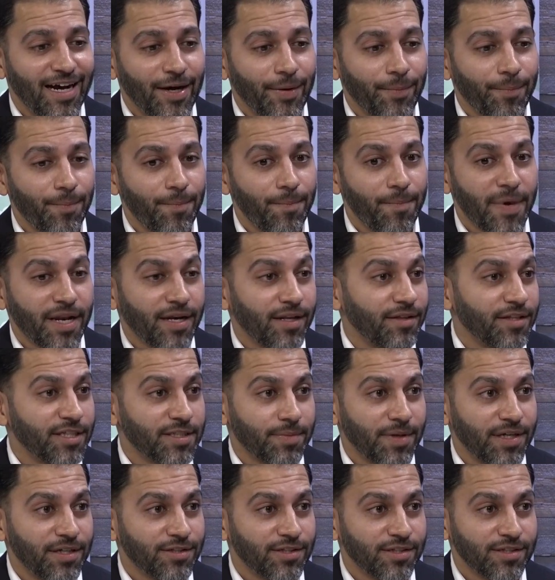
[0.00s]
Many of these
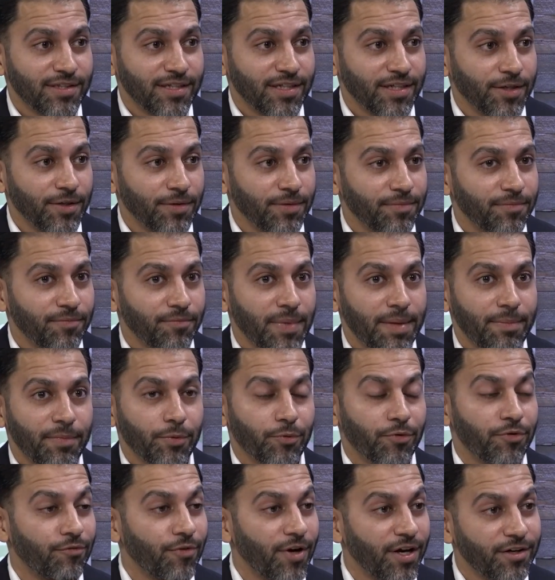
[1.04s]
patients, you know, maybe
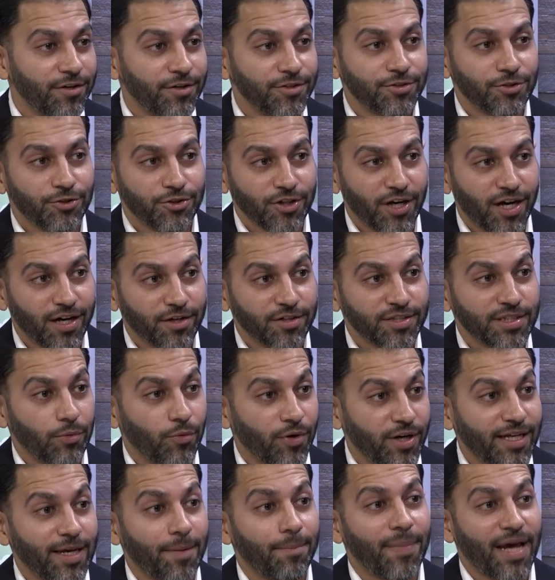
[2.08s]
were runners or joggers and
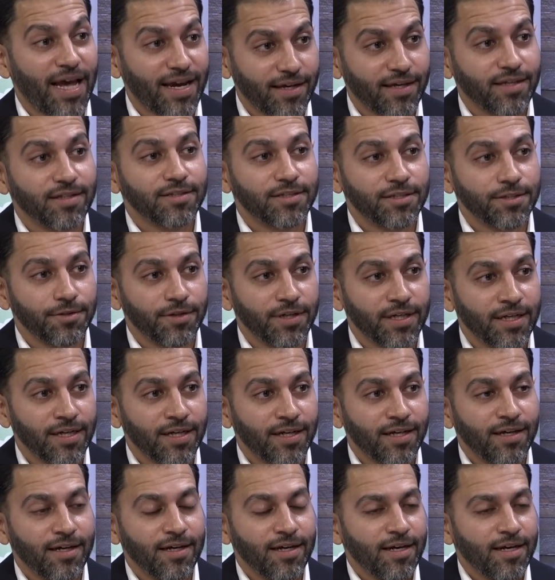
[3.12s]
want to get back into it.